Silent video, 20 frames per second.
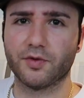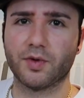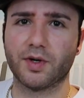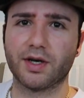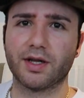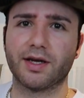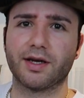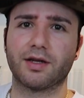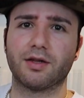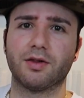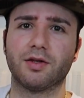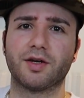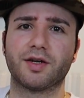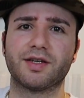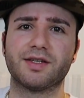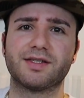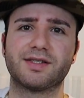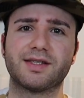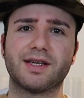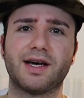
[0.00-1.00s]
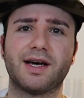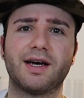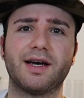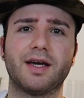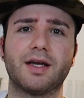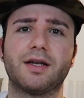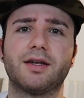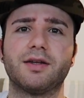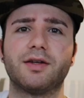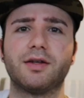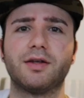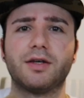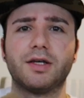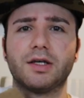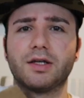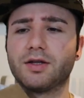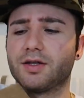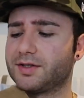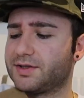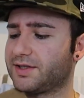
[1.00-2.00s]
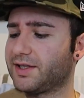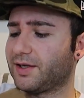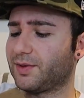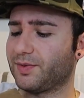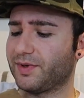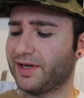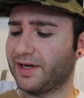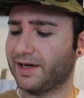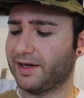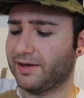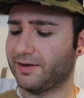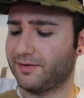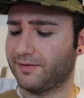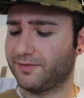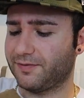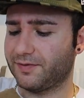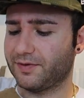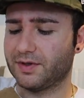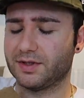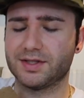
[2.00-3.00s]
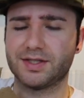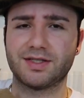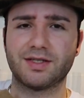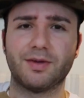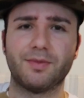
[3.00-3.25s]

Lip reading: if you want to like look inside, looks like we have